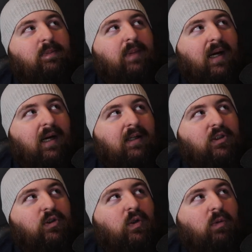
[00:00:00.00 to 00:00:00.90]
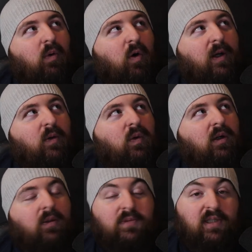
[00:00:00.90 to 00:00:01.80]
bad to a point where
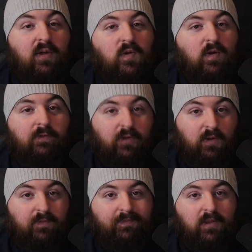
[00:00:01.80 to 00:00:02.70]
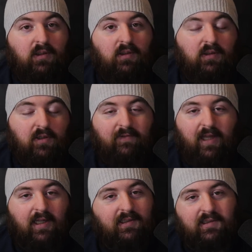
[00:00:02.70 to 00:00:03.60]
it comes down to a few. If
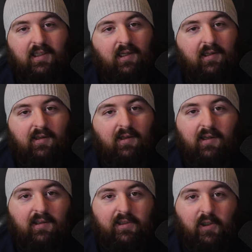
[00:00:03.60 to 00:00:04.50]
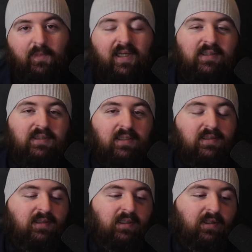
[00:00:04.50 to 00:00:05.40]
that, you know, makes sense.
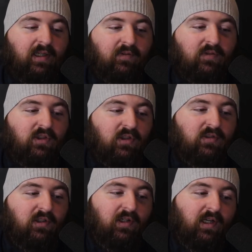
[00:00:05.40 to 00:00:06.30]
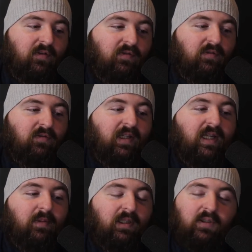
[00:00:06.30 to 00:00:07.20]
It's like you're kind of
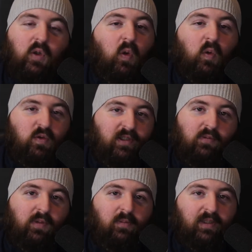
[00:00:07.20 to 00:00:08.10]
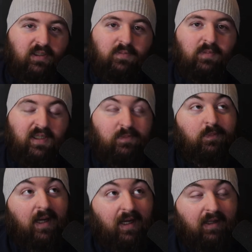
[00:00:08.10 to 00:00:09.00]
labeling the whole general public as
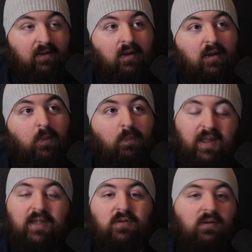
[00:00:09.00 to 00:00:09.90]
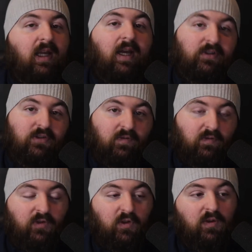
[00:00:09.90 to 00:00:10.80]
bad based on the actions of a
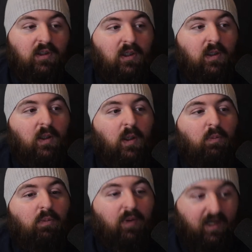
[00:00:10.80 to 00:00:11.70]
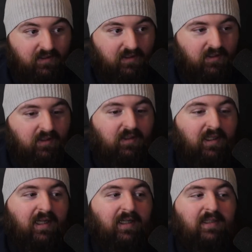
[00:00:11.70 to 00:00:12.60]
few. But
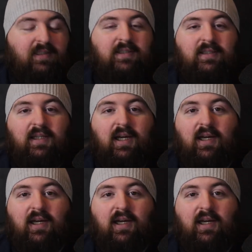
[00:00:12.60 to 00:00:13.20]
it's